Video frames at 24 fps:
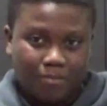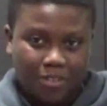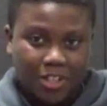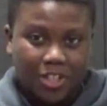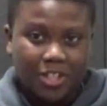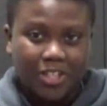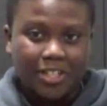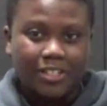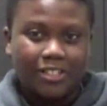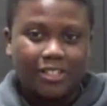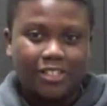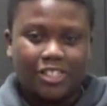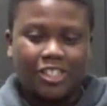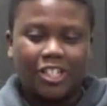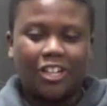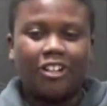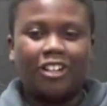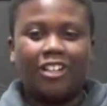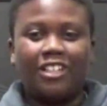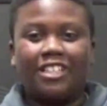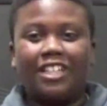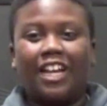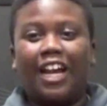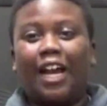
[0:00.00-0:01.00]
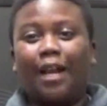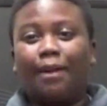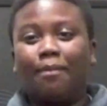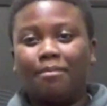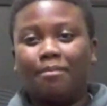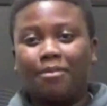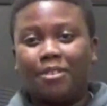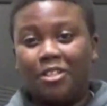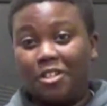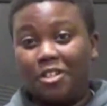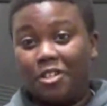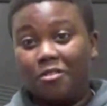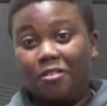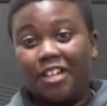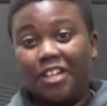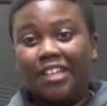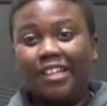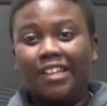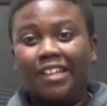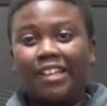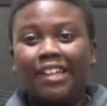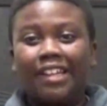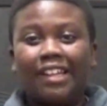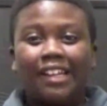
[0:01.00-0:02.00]
good chunk of time to do
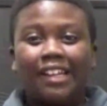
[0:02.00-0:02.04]
it.